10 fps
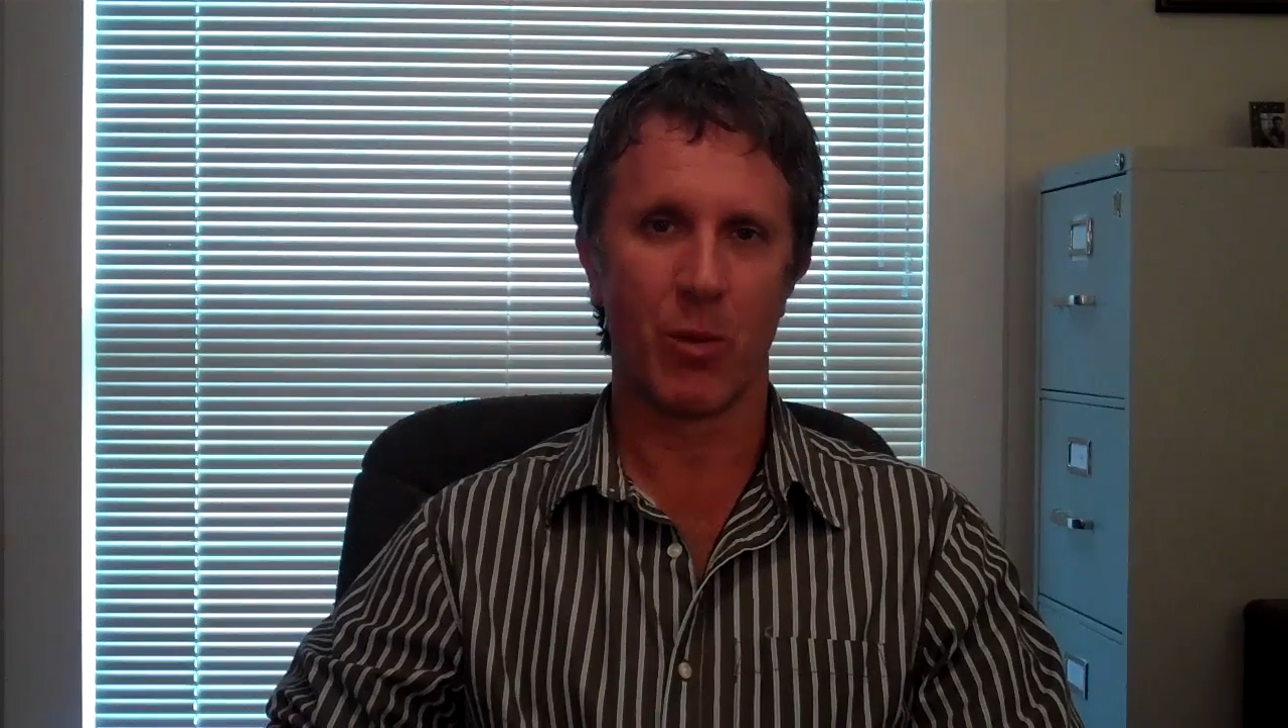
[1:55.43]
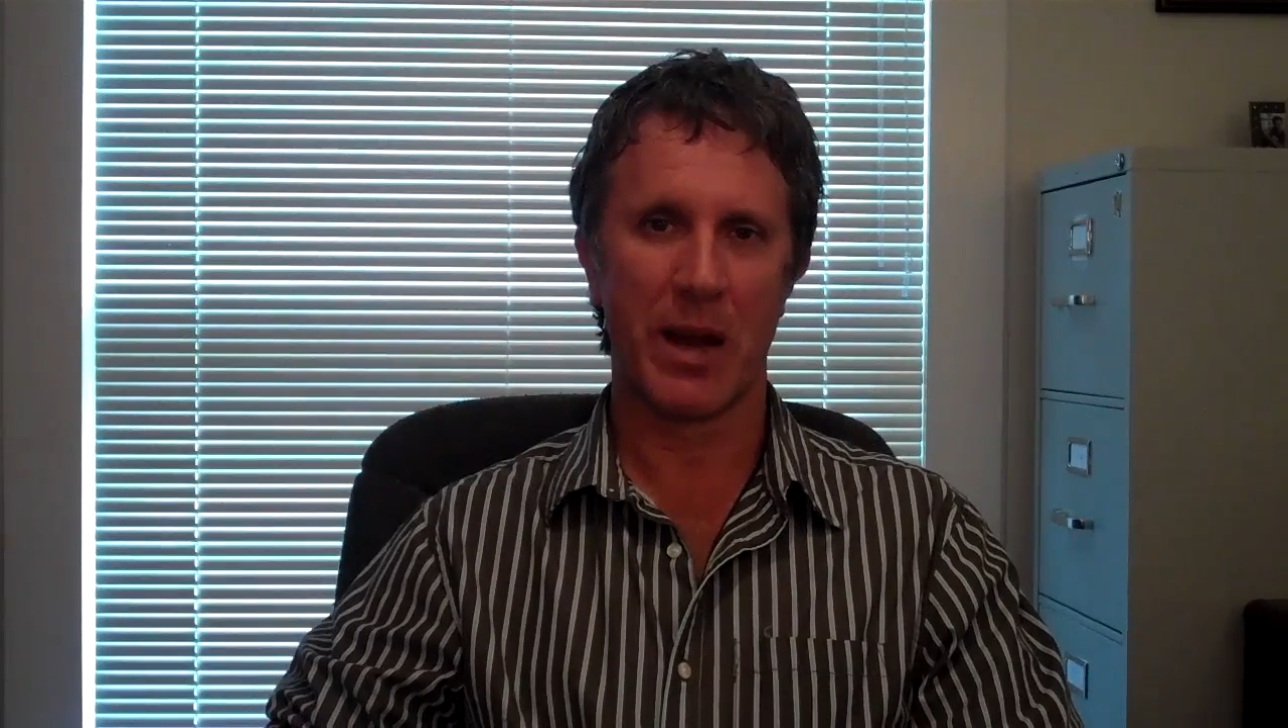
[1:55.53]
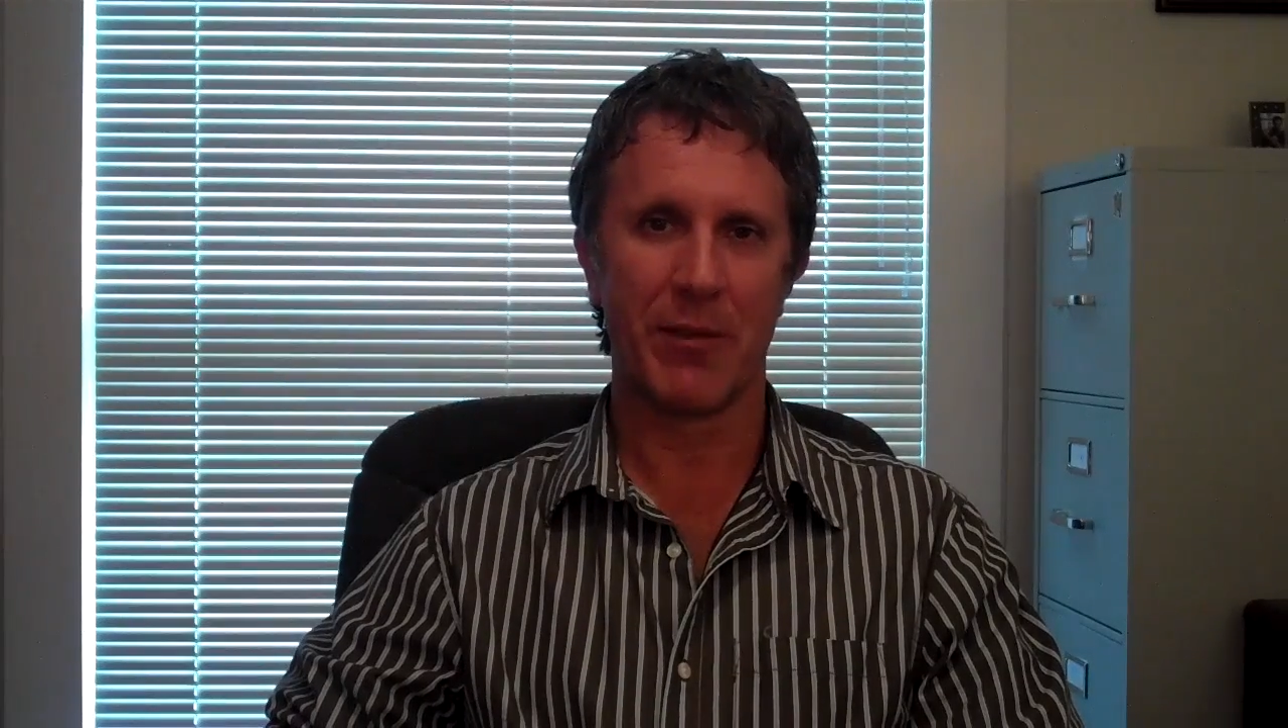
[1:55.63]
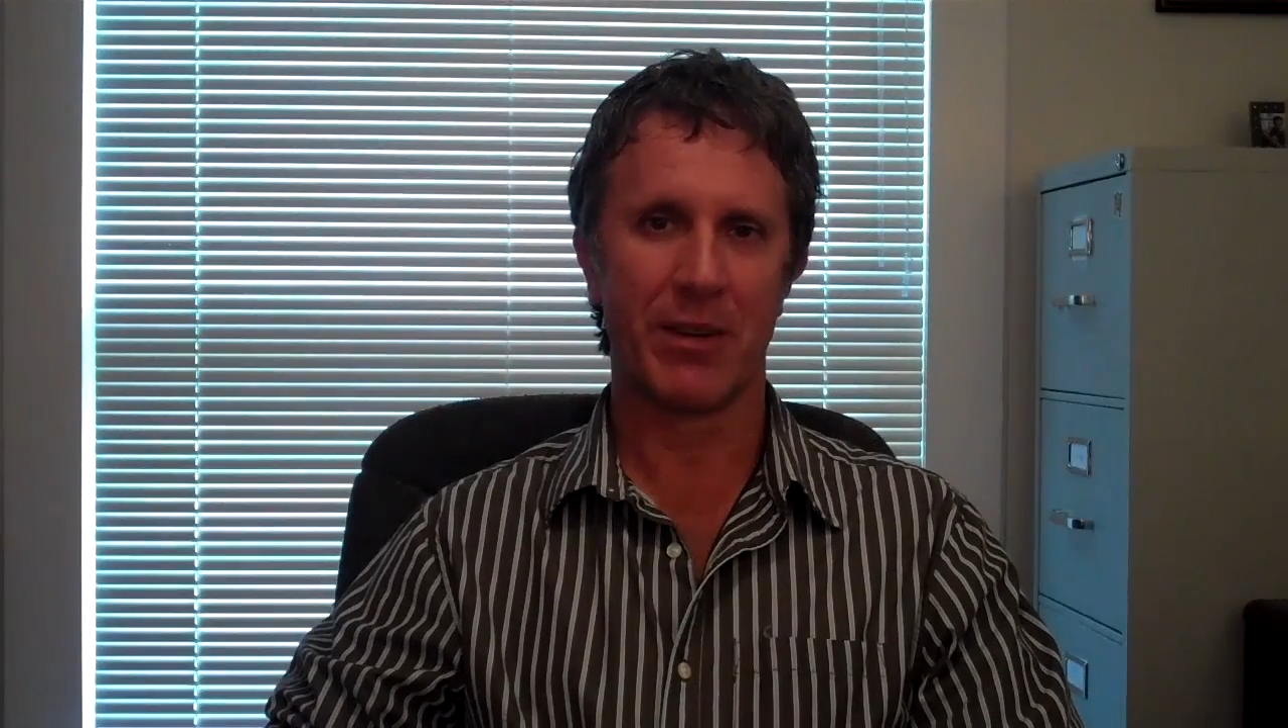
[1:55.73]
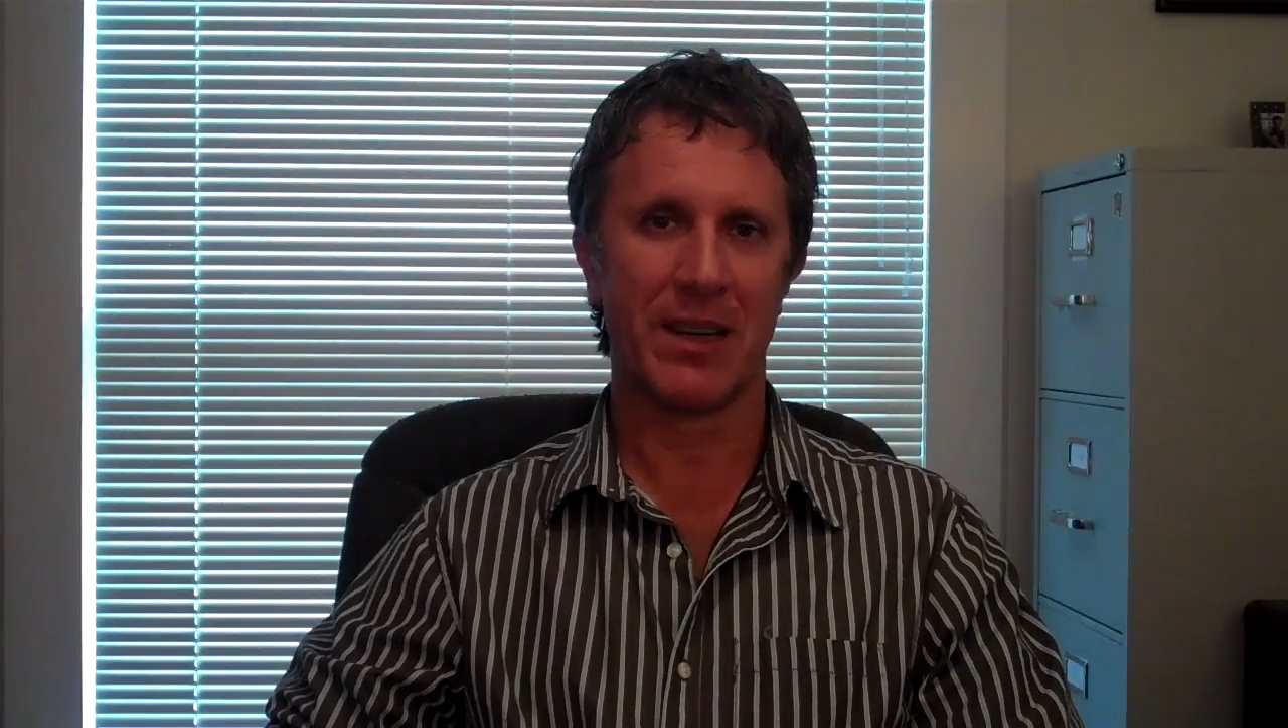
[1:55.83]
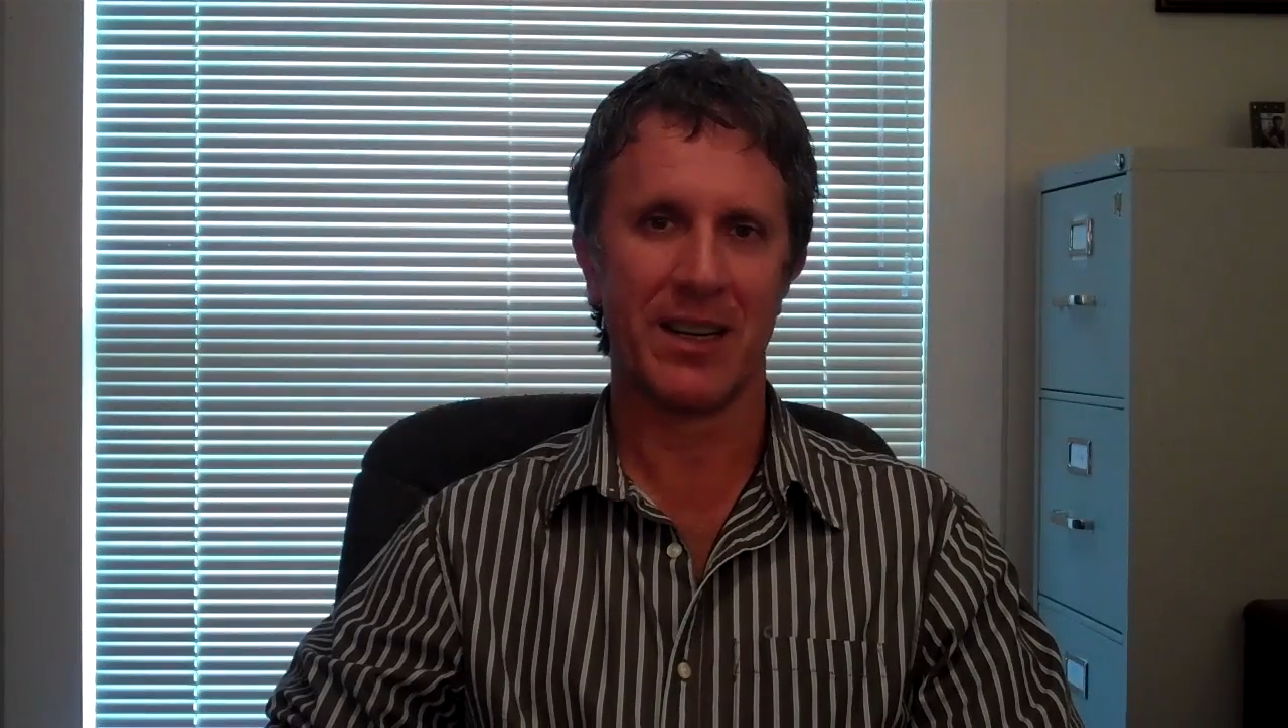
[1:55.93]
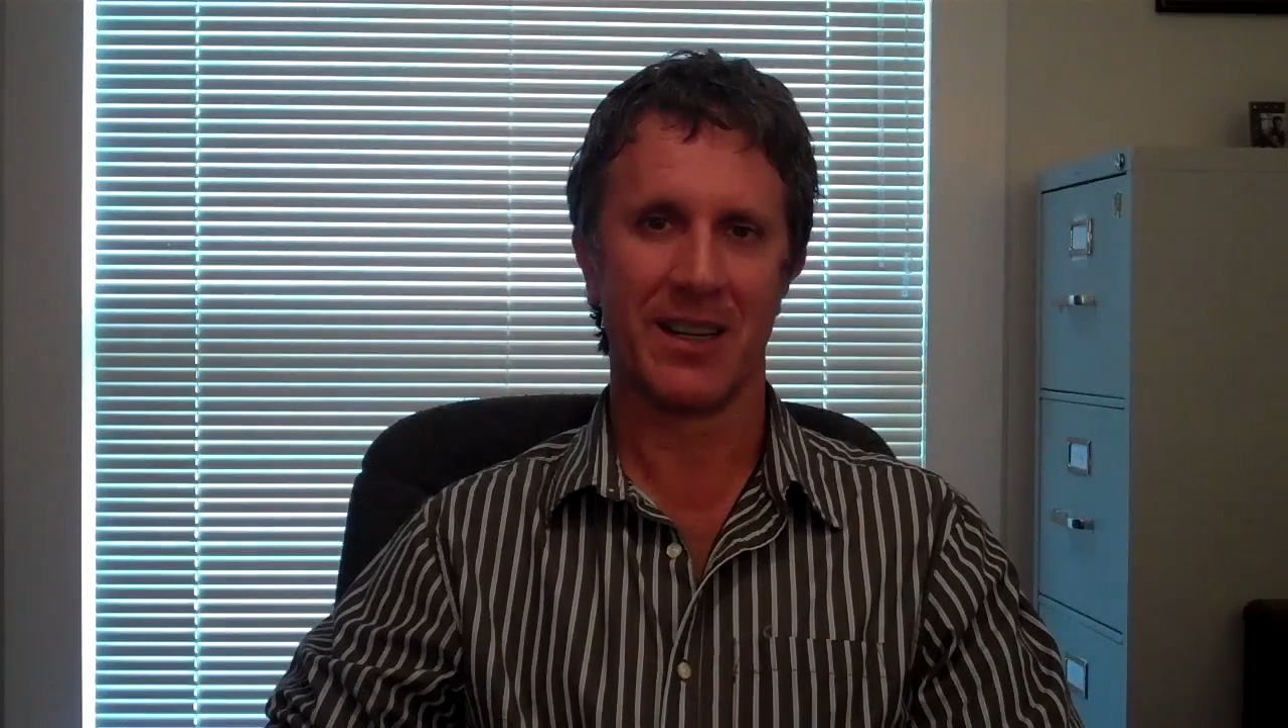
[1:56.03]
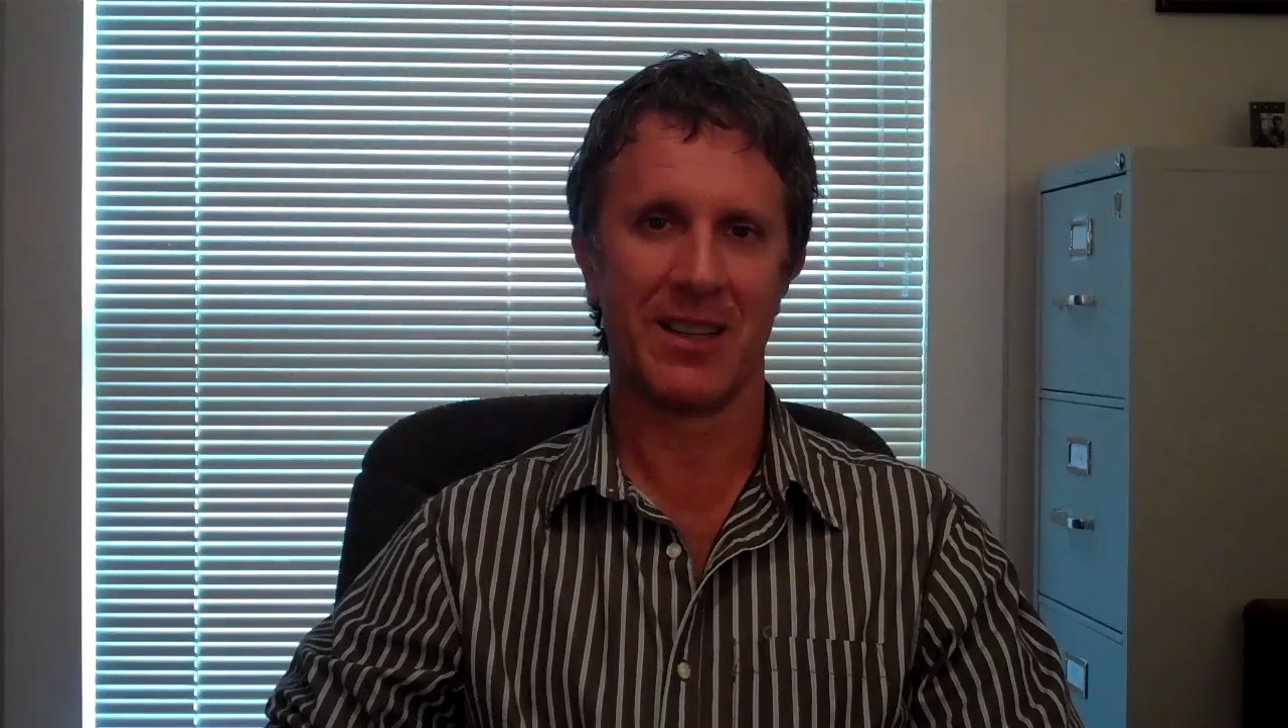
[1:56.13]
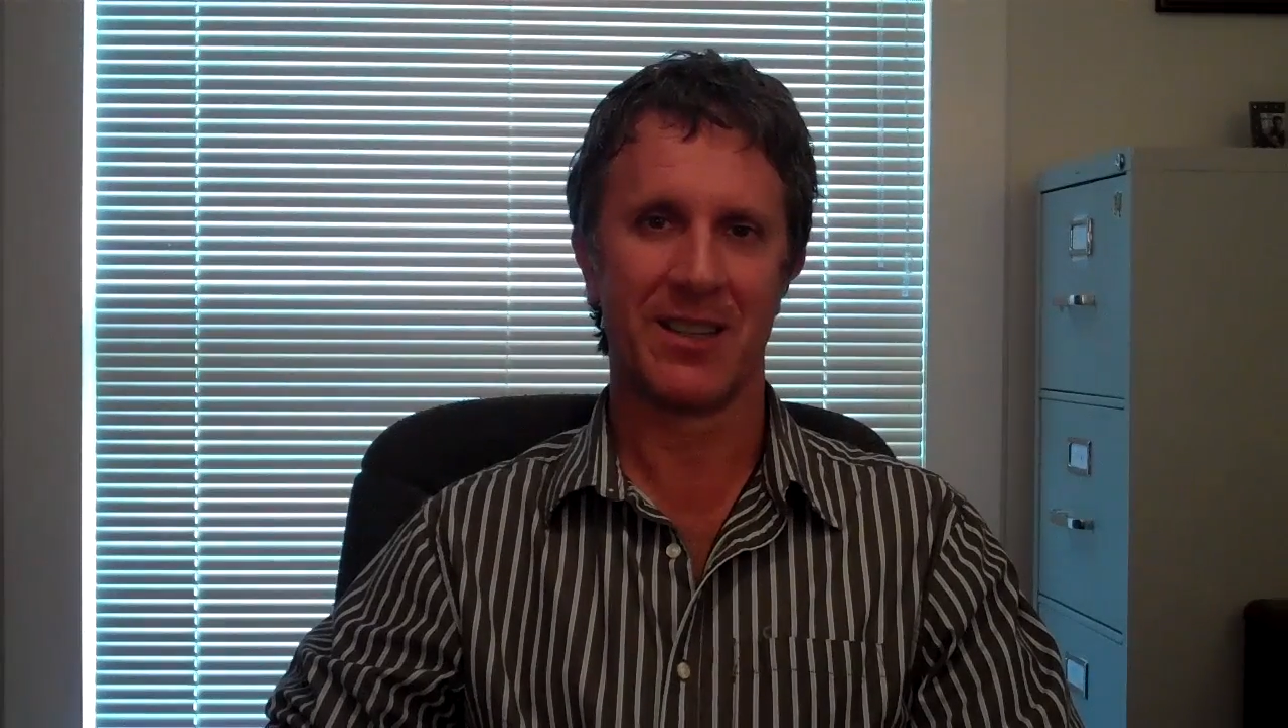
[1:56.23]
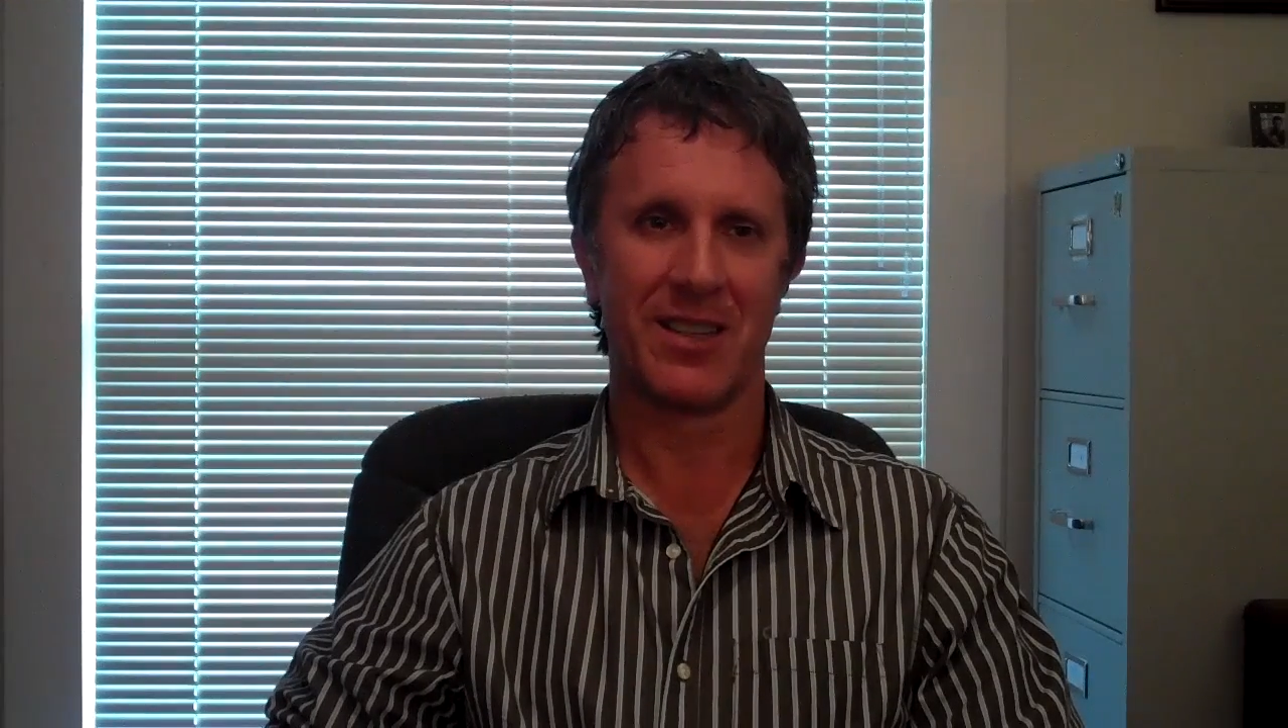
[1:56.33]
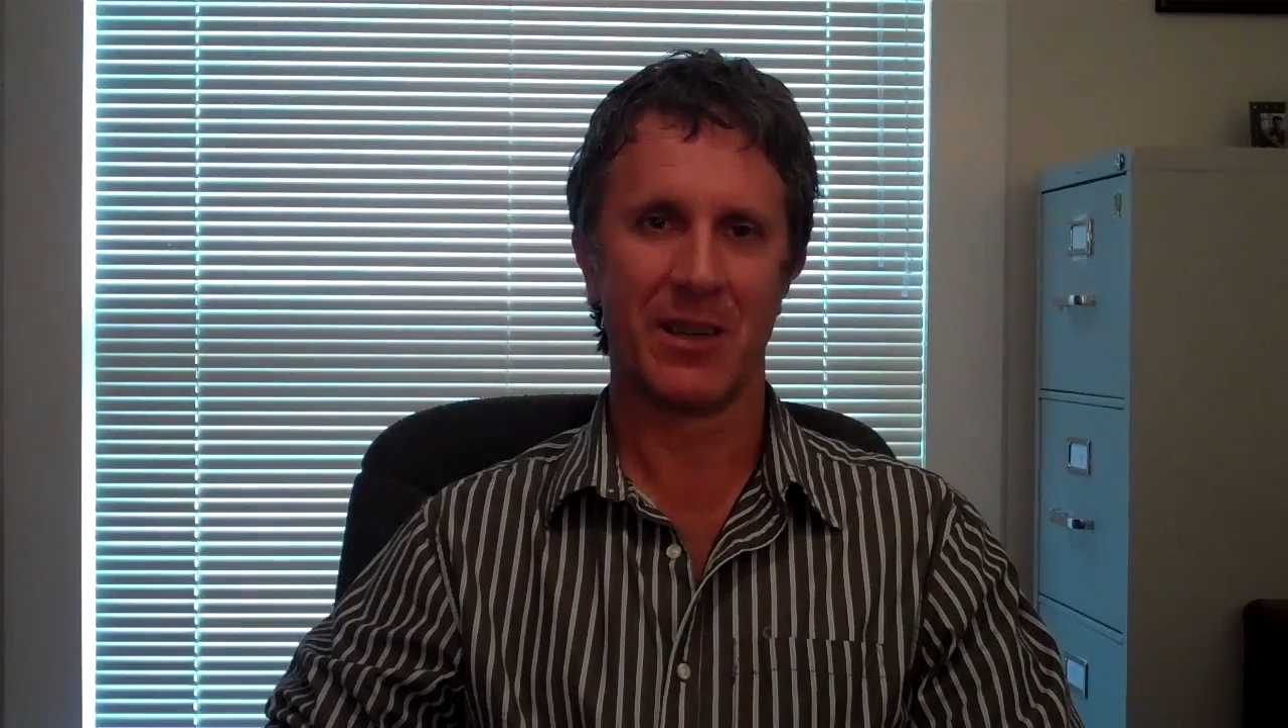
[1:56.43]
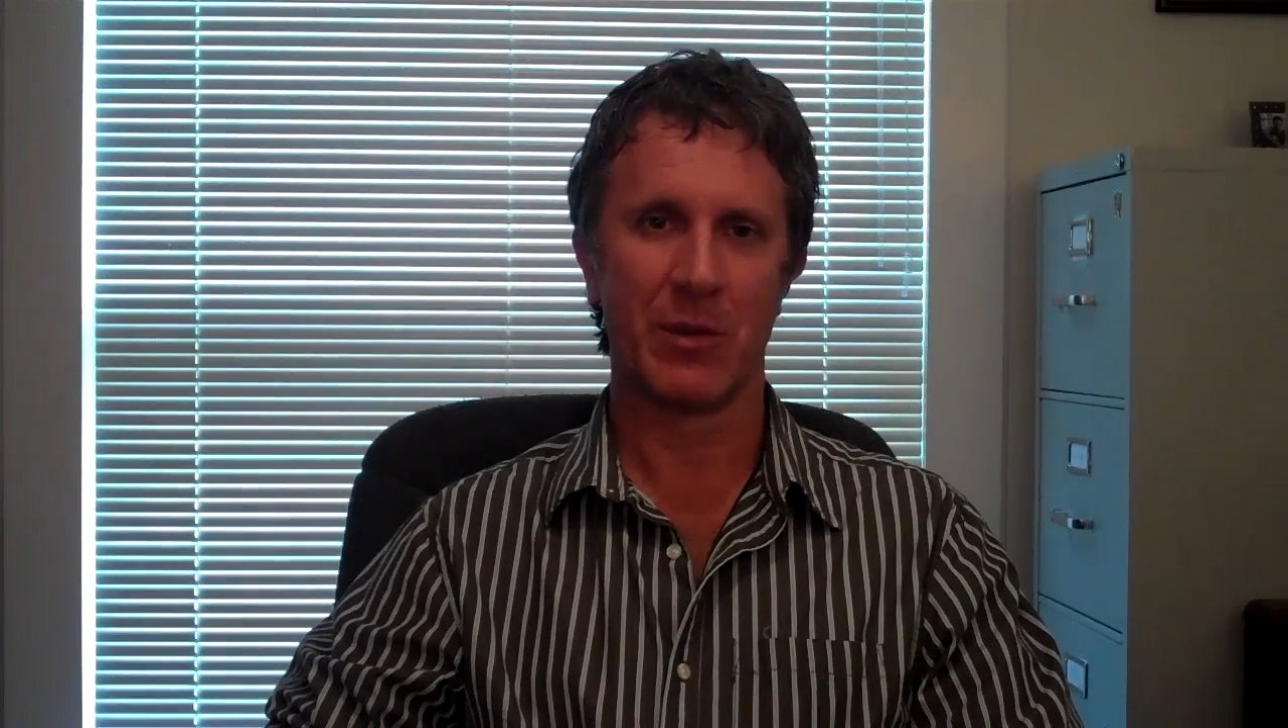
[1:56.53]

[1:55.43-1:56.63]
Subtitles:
wife and kids.